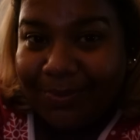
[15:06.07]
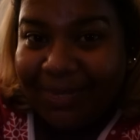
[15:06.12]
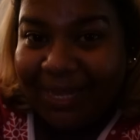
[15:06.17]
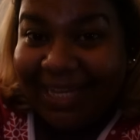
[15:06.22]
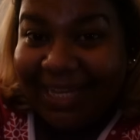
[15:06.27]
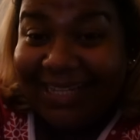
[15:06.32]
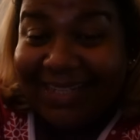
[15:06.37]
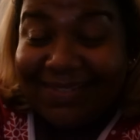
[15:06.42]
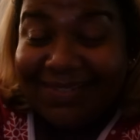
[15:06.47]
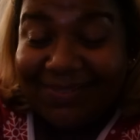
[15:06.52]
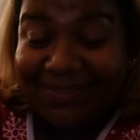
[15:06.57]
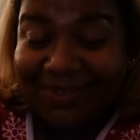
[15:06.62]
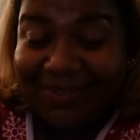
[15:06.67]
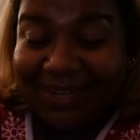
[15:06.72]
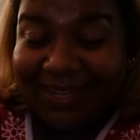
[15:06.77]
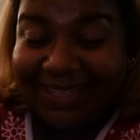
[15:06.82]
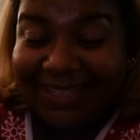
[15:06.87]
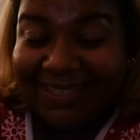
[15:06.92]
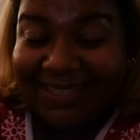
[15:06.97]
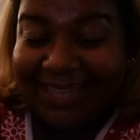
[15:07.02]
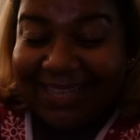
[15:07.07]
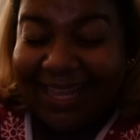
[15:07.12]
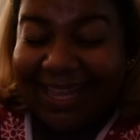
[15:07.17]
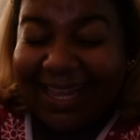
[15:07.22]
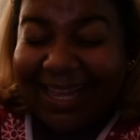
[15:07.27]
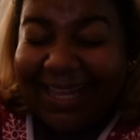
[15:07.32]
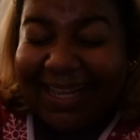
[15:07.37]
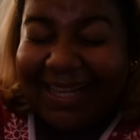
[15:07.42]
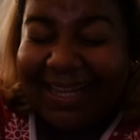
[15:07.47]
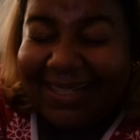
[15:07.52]
I love you guys
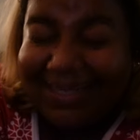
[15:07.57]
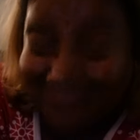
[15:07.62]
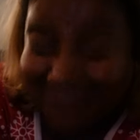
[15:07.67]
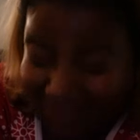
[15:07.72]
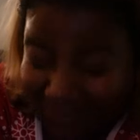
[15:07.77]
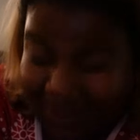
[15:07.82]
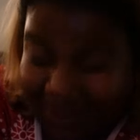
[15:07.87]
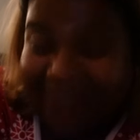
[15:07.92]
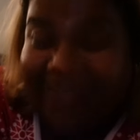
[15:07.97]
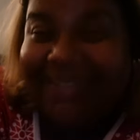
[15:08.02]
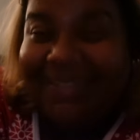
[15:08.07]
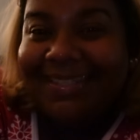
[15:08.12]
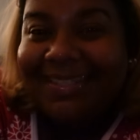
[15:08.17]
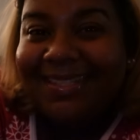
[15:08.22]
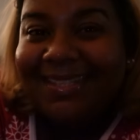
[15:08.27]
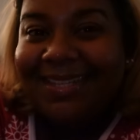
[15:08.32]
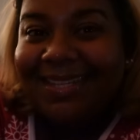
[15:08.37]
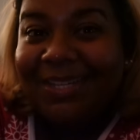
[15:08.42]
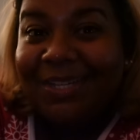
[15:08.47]
and I'll see you guys.